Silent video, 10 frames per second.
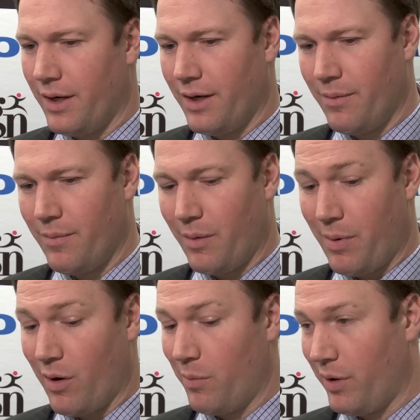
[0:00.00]
Our
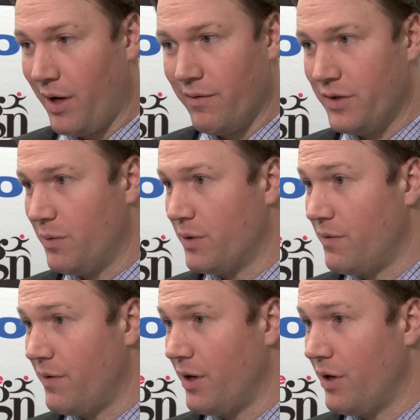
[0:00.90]
power play obviously
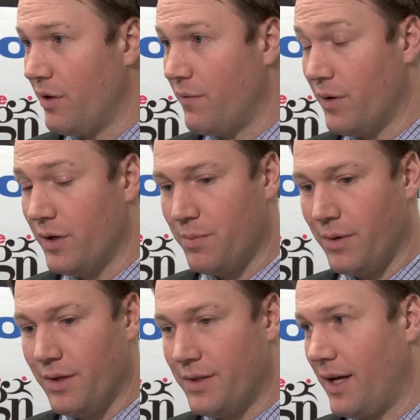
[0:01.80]
wasn't very good in the first,
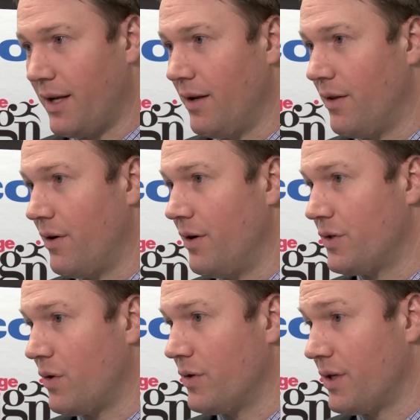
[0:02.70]
but in the second and third,
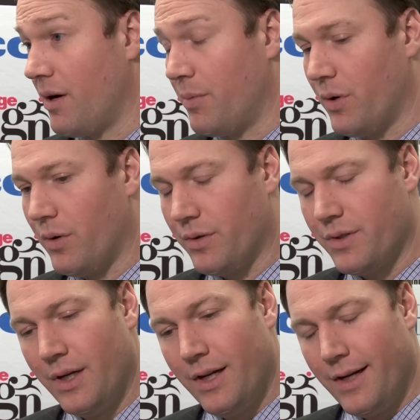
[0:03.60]
it scores a couple goals.